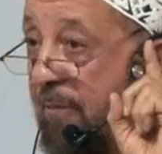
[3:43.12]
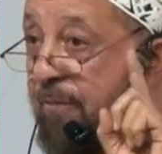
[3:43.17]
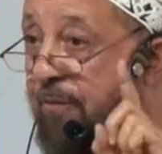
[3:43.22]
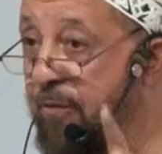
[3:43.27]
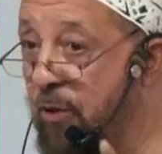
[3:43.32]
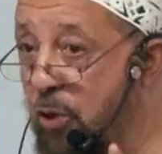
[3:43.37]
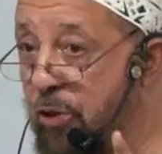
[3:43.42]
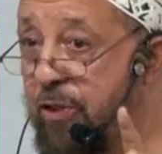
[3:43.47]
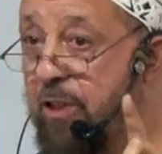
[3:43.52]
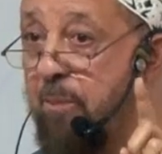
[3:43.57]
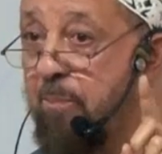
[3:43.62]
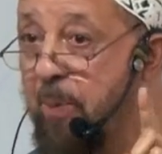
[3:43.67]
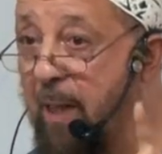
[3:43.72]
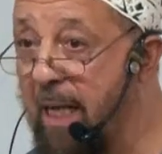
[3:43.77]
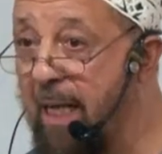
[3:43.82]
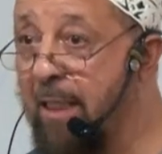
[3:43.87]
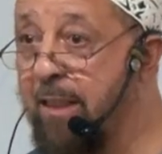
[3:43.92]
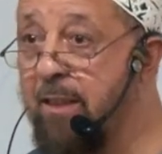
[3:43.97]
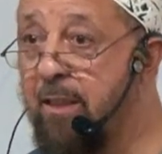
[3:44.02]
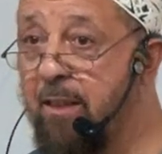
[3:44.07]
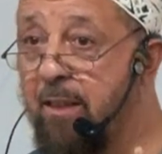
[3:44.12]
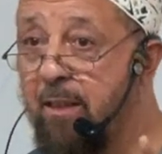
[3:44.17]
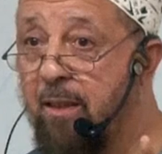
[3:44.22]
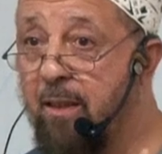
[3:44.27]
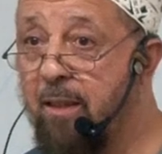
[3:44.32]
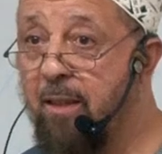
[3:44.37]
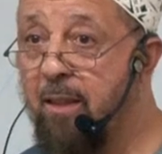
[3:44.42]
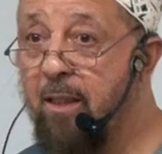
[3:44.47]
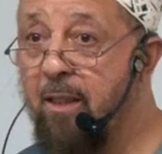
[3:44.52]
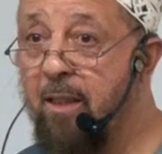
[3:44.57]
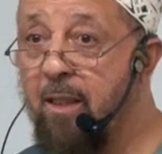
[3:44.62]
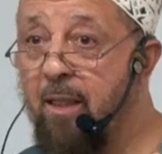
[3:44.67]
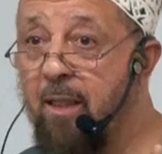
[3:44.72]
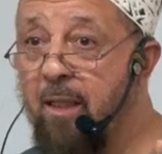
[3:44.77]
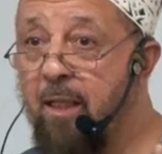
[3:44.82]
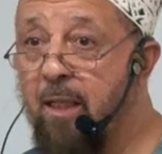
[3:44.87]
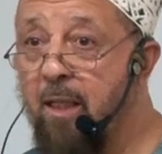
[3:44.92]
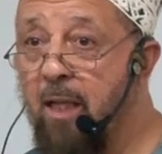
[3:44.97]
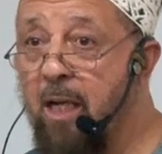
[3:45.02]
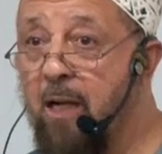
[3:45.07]
first part
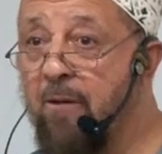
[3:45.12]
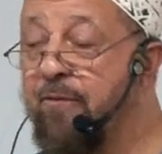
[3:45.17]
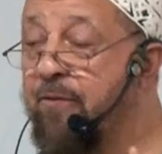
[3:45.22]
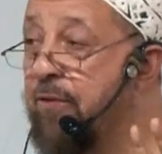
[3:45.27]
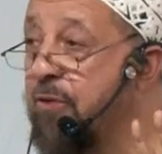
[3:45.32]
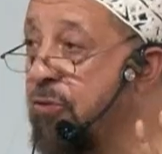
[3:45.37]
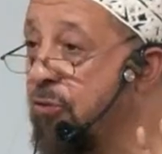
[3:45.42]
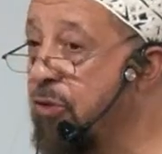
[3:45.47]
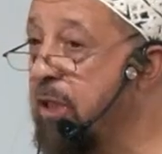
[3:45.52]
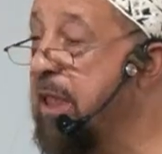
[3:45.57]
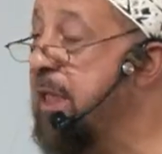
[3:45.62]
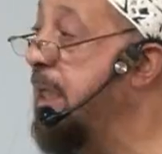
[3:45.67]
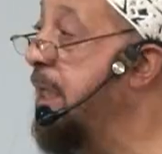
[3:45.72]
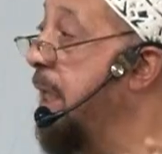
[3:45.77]
of three